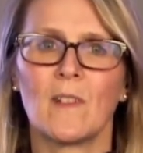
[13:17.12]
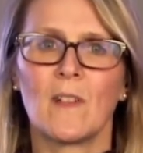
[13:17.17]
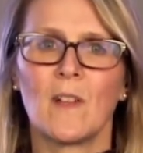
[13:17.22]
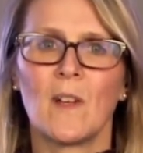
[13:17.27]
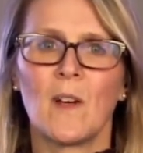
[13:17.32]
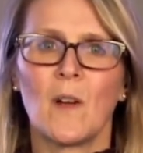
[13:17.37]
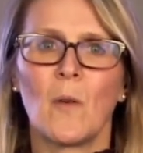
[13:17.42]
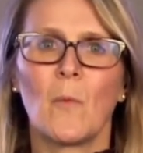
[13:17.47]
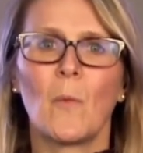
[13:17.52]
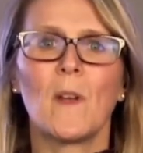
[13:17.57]

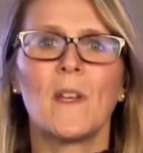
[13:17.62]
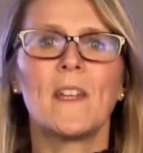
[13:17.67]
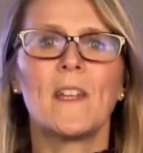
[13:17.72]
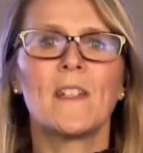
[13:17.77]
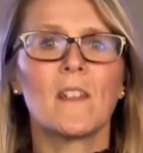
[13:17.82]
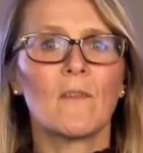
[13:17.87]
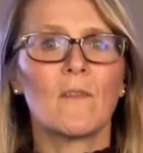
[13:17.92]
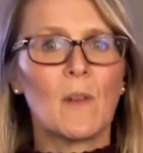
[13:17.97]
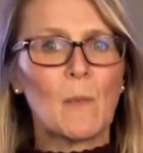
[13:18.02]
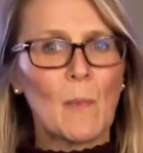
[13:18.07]
We need
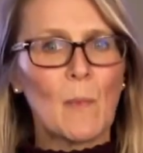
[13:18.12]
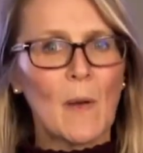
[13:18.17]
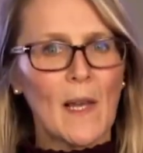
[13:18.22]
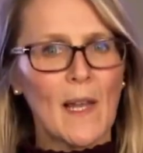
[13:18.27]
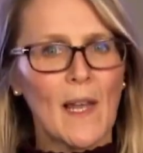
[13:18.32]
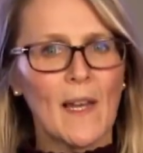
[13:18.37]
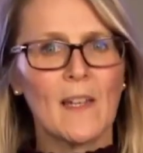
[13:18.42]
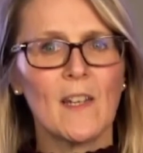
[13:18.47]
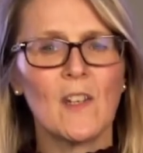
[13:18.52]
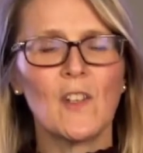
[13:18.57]
to
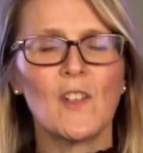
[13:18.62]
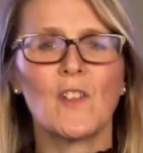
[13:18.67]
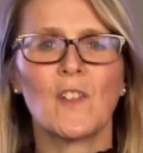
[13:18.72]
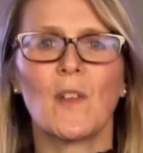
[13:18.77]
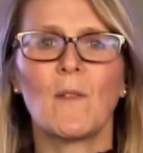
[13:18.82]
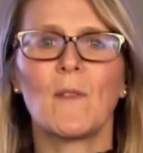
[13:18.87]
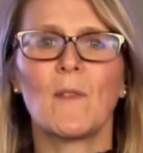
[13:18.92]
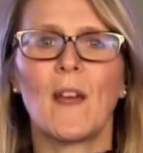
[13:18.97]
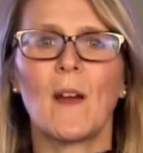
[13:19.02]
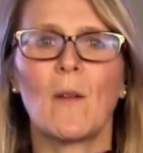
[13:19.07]
replenish
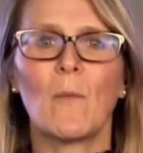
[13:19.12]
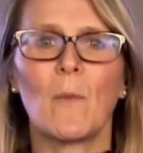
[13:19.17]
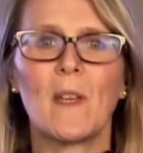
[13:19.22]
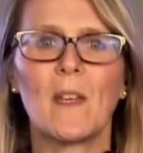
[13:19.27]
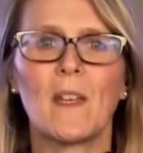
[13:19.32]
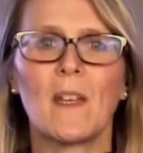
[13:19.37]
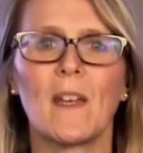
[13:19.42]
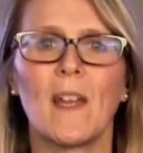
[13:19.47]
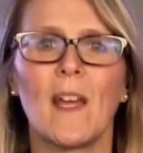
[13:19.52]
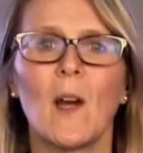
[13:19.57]
so that we
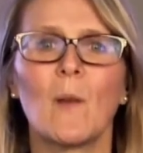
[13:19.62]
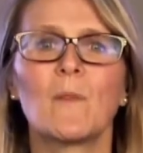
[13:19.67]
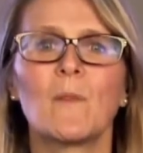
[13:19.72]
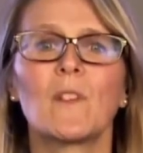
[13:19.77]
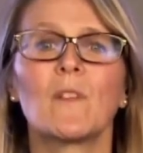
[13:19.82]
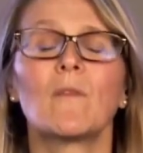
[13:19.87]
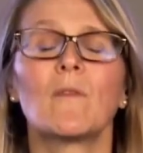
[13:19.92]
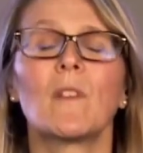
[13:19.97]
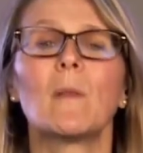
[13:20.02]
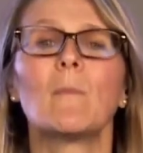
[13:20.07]
can help to
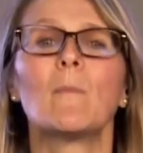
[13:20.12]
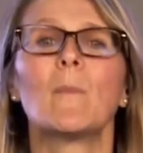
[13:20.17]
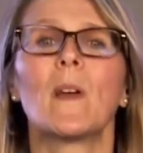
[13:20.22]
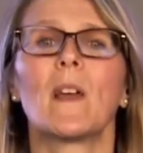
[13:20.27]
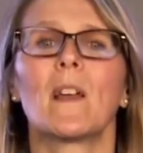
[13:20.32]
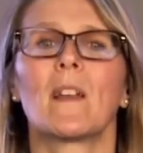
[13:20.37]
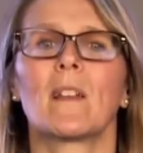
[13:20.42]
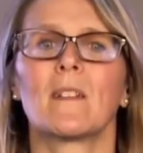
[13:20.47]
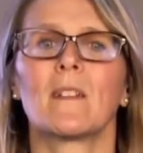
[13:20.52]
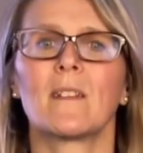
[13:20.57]

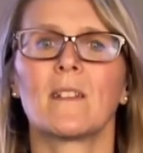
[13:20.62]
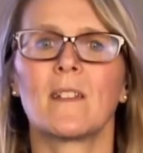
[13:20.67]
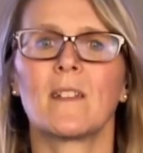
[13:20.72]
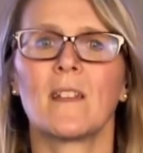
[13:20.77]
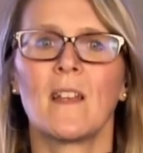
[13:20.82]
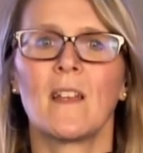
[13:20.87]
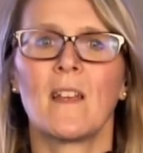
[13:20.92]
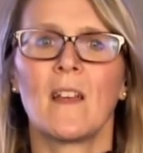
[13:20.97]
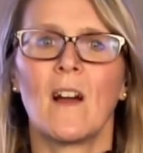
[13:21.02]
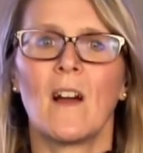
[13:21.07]
rebuild
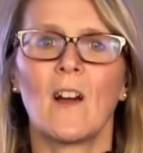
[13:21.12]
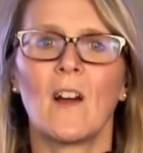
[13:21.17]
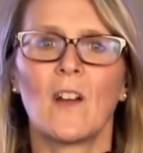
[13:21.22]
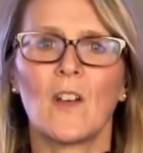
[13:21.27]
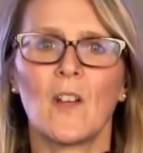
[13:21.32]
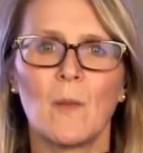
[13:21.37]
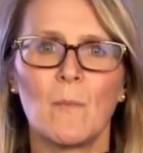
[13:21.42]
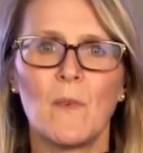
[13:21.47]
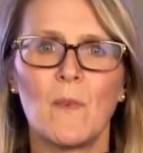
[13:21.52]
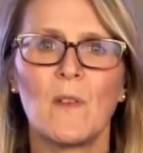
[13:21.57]
our
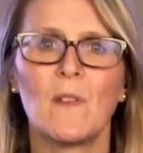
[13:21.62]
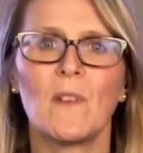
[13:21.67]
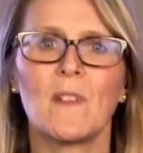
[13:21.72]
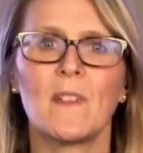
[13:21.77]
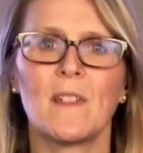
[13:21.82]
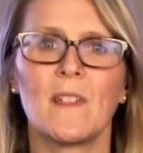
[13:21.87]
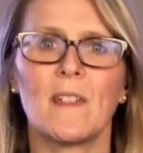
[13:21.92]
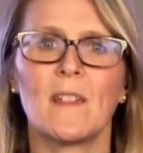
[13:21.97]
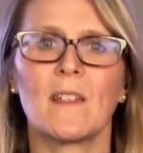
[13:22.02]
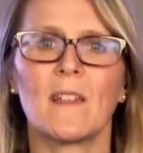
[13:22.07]

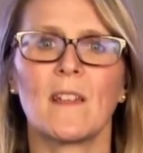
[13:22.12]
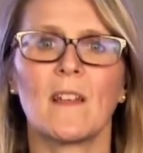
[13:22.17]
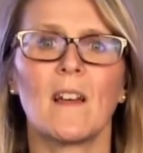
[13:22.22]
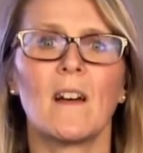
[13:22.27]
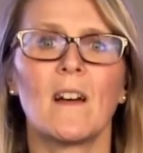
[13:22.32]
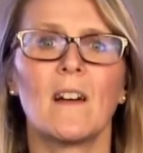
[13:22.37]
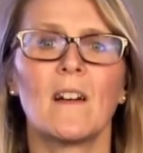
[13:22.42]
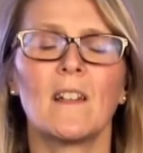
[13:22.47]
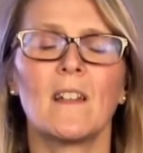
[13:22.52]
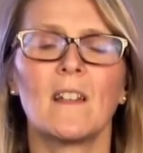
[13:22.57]
communities and
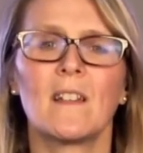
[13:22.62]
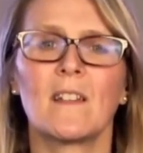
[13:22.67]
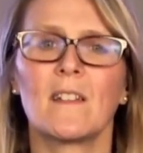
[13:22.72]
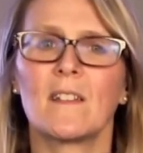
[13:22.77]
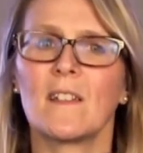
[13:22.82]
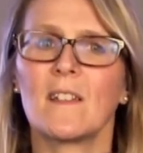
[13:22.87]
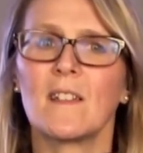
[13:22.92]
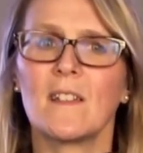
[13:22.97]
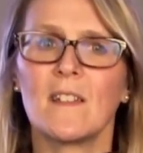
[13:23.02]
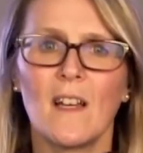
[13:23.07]
our
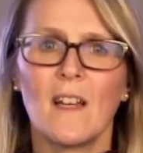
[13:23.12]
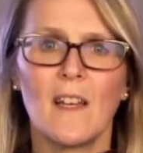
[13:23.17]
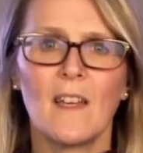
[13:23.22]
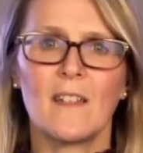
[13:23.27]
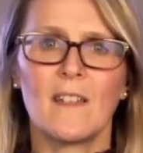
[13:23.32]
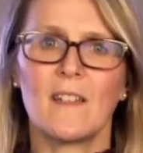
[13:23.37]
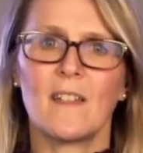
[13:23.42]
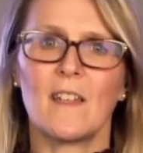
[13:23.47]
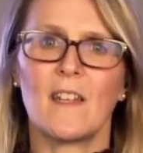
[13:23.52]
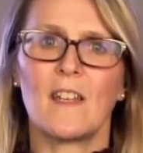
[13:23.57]

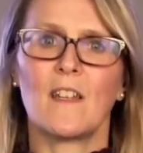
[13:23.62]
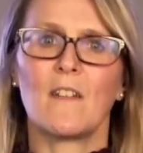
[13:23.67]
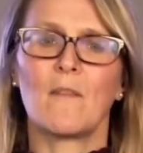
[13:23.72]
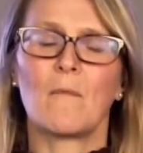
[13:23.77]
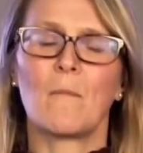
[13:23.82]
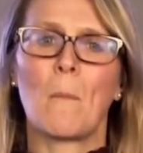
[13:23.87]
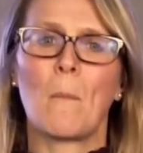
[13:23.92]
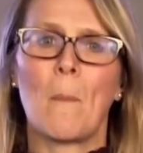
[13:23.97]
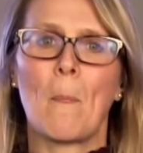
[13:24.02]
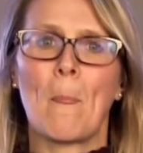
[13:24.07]
society
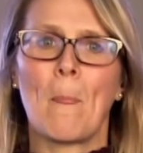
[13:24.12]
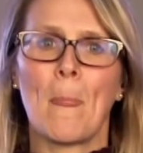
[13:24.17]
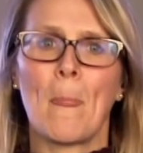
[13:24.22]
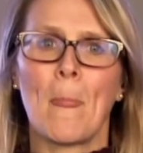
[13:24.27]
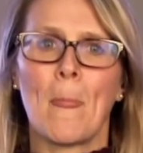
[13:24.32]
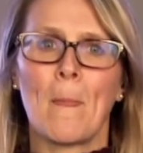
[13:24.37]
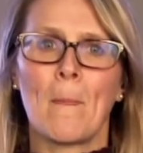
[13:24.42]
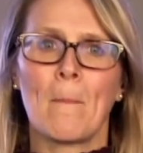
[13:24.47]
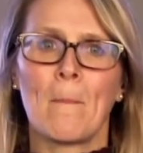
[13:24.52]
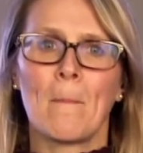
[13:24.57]

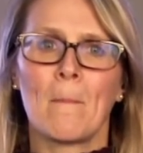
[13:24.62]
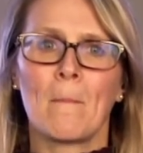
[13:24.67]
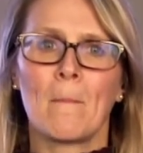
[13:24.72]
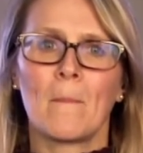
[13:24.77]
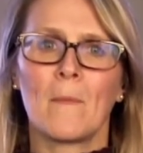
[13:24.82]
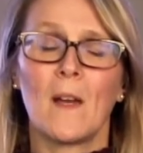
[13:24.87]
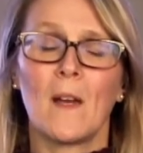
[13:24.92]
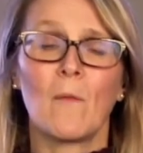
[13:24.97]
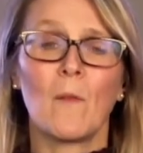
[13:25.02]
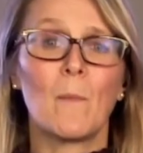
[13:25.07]

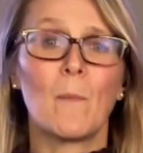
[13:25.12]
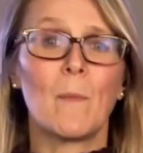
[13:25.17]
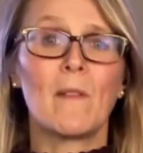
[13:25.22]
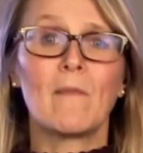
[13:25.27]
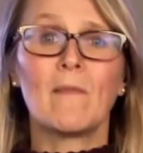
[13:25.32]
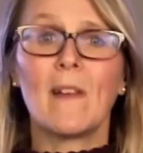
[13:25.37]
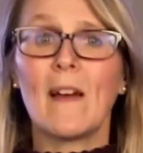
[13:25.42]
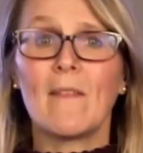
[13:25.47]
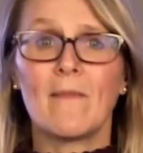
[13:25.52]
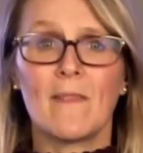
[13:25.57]
that will be
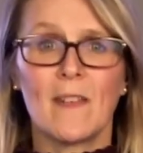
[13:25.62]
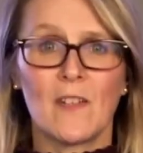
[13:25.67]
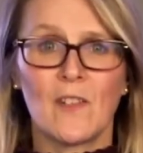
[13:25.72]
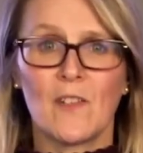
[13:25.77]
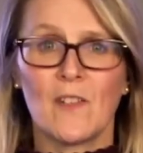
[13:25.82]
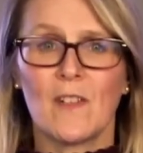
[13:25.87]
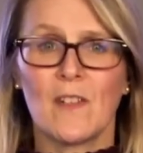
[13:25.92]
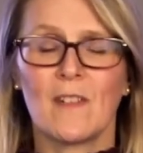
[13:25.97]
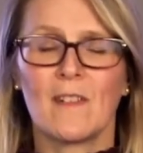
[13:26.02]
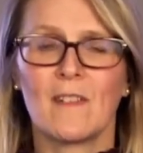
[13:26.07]
ravaged
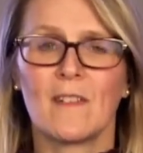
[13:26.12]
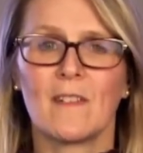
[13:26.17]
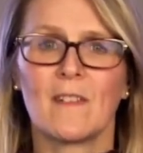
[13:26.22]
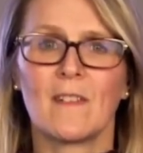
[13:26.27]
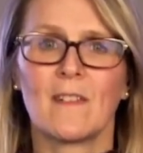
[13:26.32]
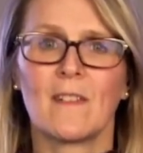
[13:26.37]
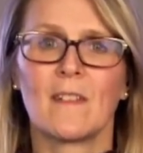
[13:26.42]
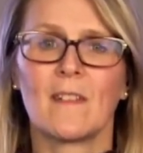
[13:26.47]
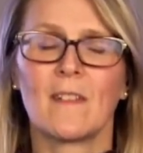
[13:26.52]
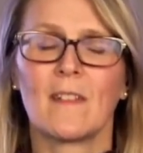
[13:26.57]

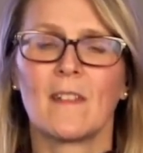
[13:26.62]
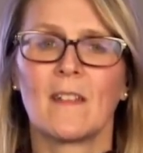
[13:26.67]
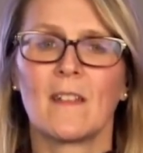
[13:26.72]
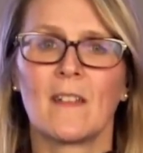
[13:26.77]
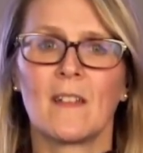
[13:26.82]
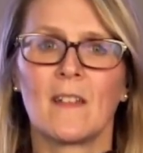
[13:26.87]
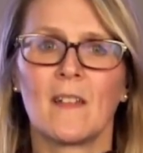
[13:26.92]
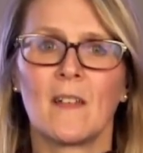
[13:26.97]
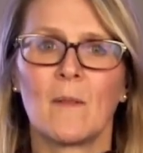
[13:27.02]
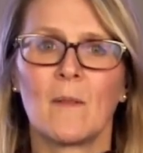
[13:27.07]

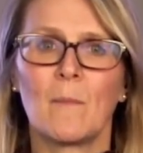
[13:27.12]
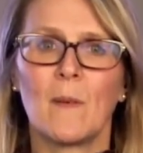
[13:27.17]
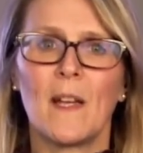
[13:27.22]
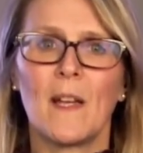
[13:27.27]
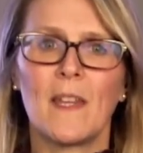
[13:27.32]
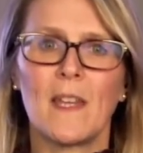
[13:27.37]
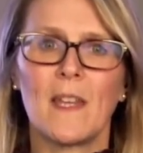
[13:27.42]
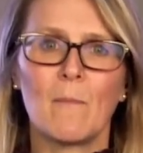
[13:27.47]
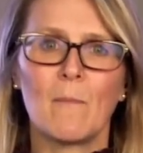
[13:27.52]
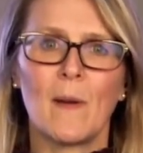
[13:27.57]
by
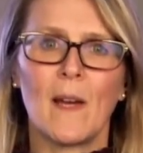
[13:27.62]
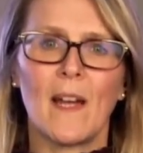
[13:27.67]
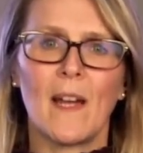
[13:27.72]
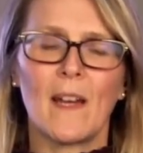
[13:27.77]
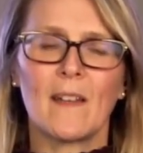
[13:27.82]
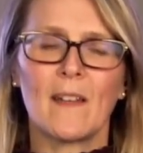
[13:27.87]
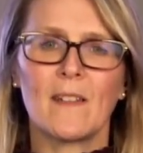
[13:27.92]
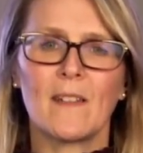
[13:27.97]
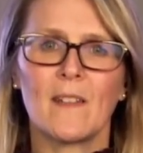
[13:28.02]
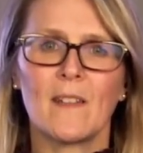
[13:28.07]
the
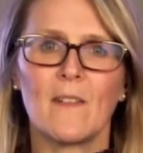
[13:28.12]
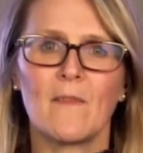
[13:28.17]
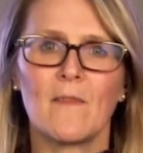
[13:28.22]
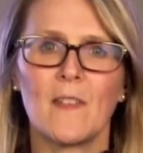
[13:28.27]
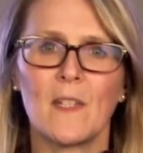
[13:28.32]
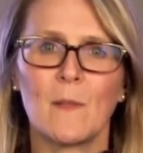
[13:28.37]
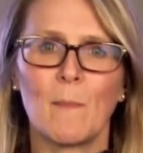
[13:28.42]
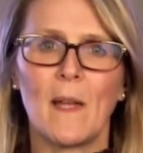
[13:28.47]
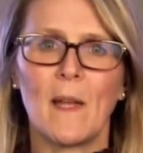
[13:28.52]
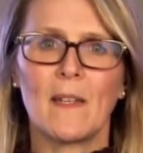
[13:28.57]
impact of this
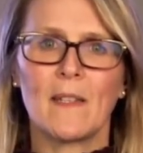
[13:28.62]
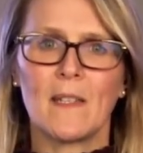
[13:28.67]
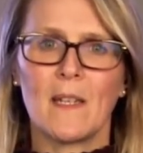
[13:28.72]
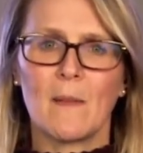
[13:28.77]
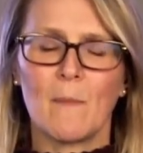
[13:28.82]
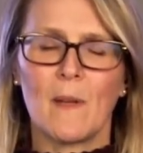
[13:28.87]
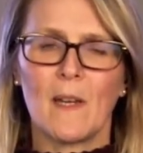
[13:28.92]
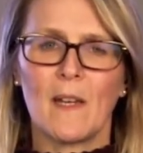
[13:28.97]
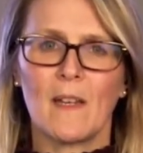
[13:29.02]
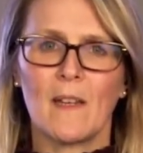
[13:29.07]

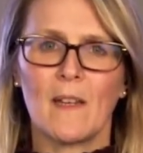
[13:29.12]
pandemic.